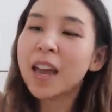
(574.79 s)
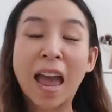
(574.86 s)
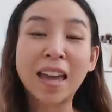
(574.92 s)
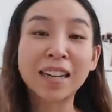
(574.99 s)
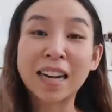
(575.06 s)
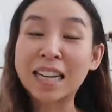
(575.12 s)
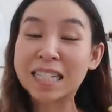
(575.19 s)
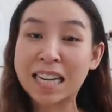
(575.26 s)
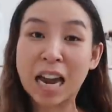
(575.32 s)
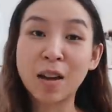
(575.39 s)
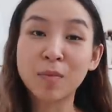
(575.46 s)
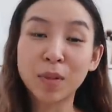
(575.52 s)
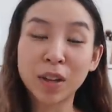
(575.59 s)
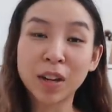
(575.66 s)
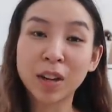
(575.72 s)
and I
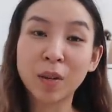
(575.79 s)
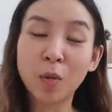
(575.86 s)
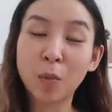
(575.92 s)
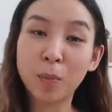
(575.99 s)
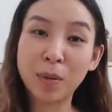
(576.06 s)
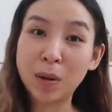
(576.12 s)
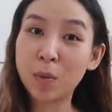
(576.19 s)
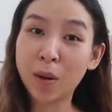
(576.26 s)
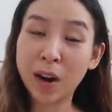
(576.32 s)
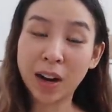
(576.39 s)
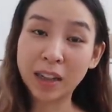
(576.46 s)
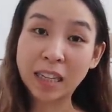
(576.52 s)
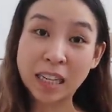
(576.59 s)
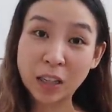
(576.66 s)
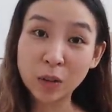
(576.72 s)
doubt I'm gonna be
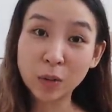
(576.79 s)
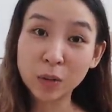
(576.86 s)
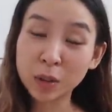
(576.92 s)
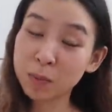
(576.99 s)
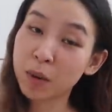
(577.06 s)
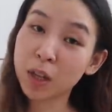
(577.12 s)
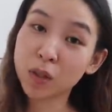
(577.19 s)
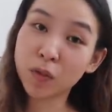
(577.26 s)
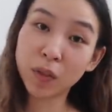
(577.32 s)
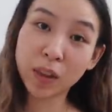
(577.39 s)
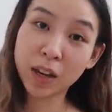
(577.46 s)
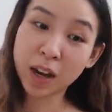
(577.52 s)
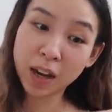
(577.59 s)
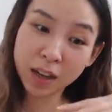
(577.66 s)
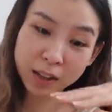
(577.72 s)
wearing heels much for
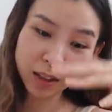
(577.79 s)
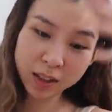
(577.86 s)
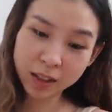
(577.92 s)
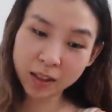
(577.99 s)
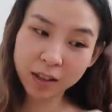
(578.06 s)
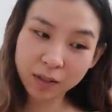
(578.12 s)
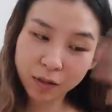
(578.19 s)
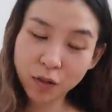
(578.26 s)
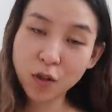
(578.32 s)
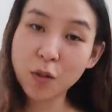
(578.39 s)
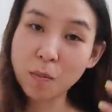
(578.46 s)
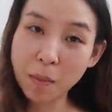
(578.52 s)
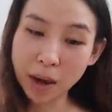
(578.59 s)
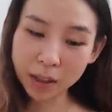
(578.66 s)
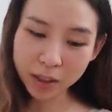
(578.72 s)
the next few
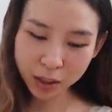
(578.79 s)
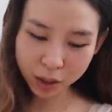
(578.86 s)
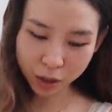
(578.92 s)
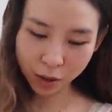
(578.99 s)
months.